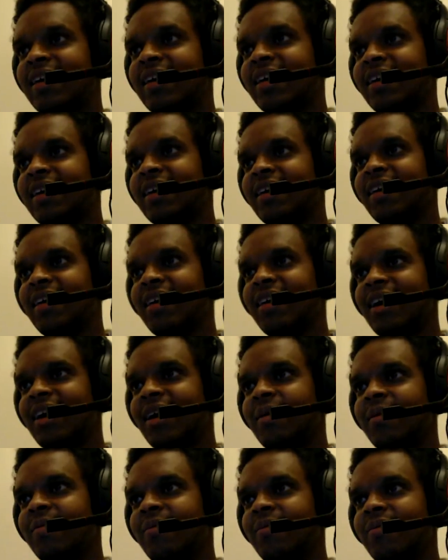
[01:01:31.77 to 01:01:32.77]

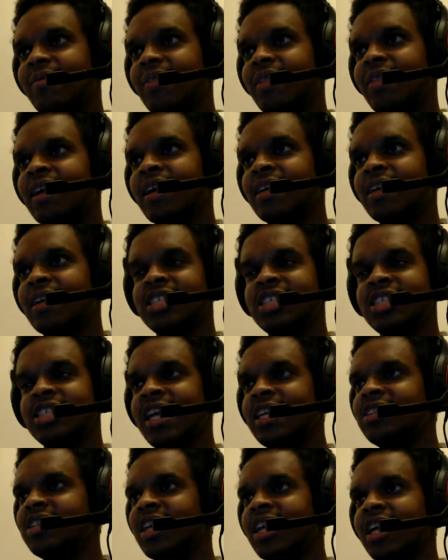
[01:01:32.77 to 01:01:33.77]
there's
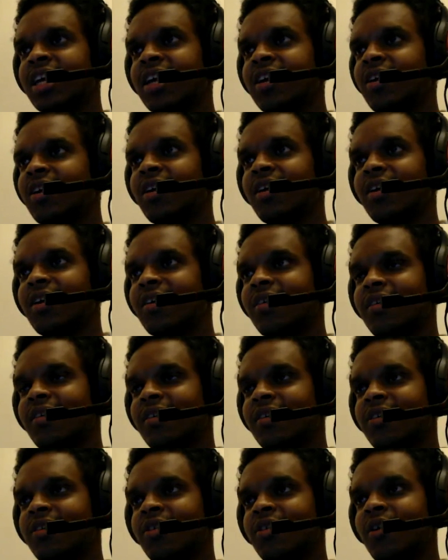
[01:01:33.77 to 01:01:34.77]
changing,
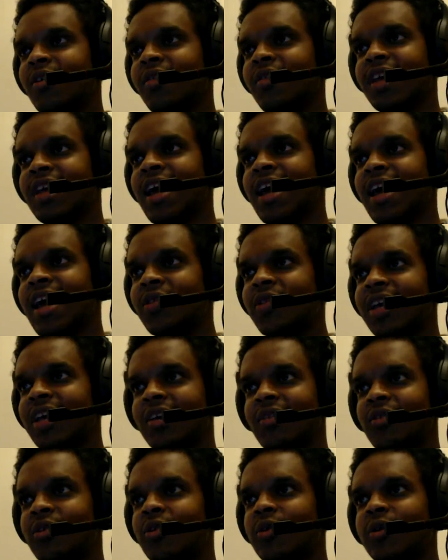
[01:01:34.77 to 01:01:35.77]
of accounting
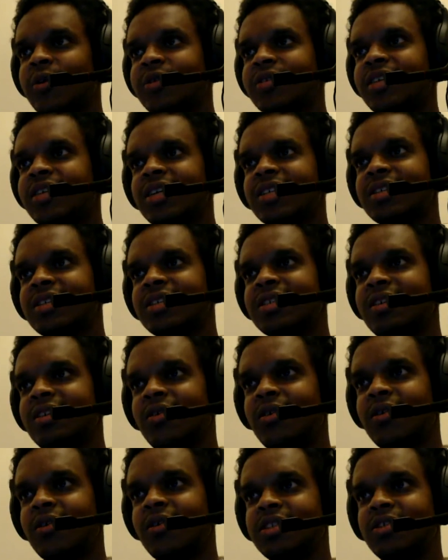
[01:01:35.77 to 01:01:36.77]
rules. There's a
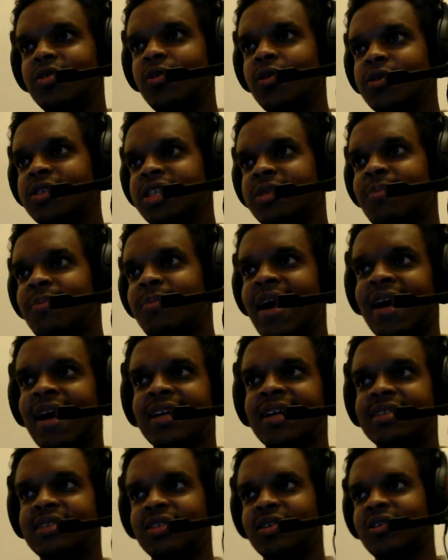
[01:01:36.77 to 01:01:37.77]
whole shebang.
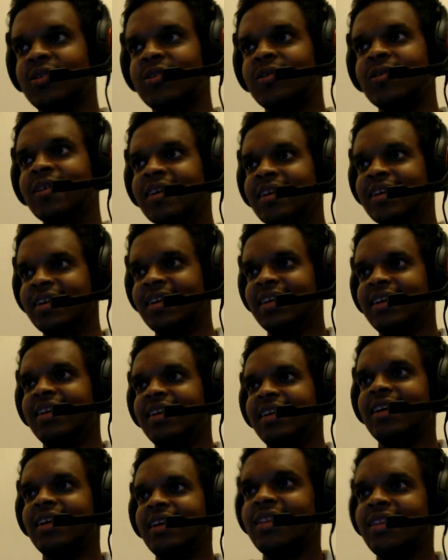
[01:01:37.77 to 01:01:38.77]
So
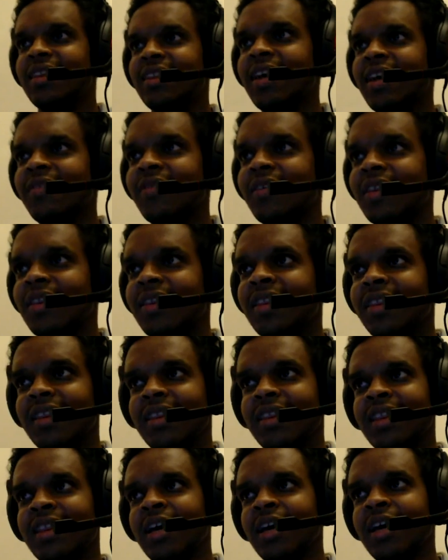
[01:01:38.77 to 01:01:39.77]
they'll
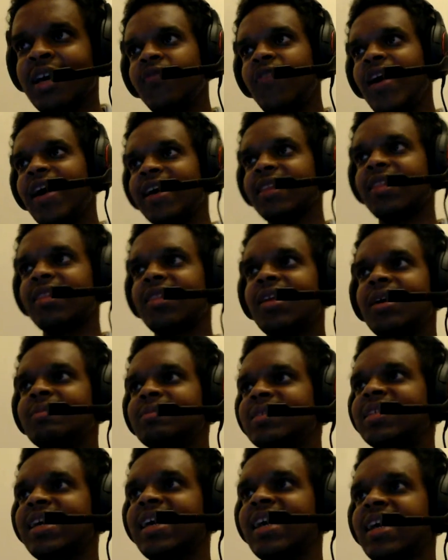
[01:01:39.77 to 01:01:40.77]
find
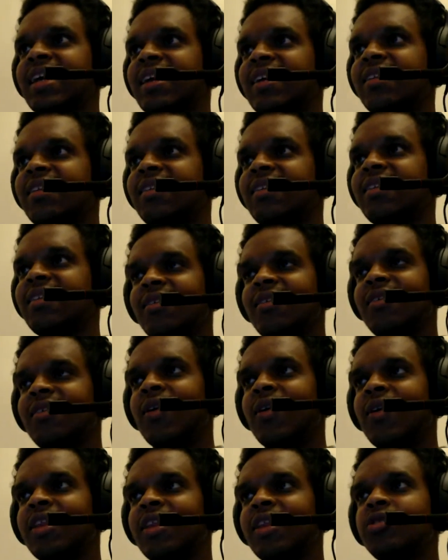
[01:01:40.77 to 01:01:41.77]
something, or they'll
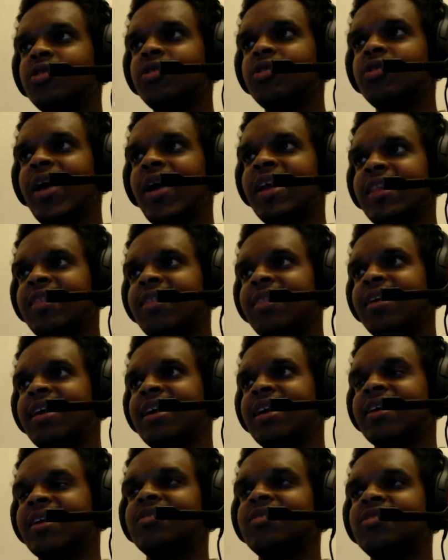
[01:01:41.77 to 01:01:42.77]
do anything
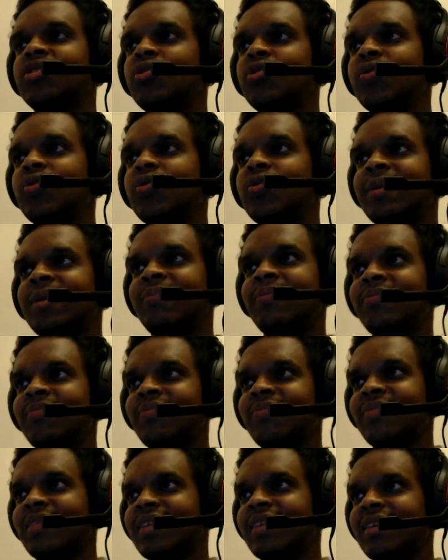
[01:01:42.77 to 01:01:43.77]
to
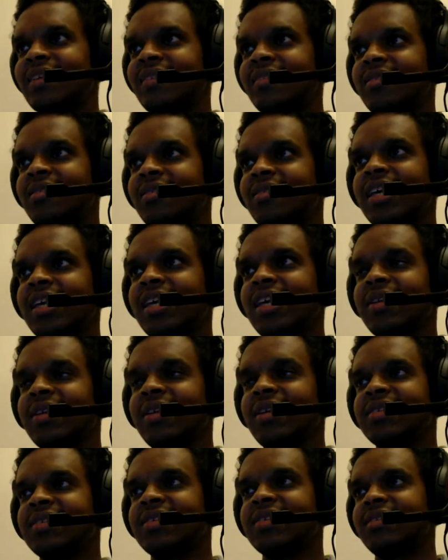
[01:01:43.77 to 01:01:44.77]
keep this
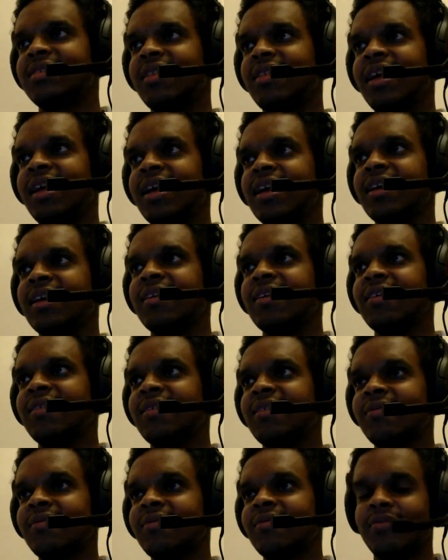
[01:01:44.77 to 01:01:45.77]
thing
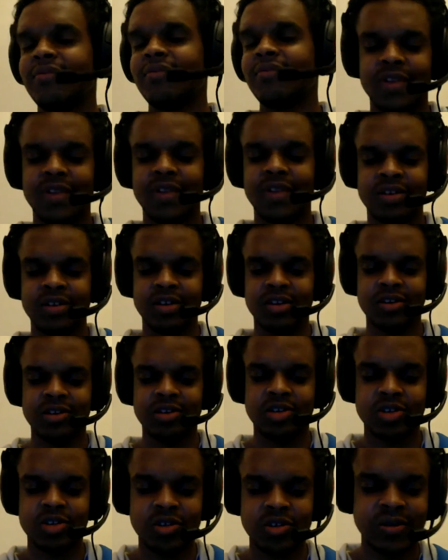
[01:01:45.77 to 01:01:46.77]
under
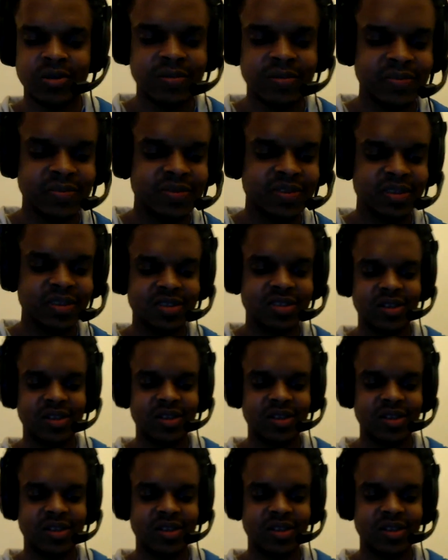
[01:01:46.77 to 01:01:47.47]
control. So.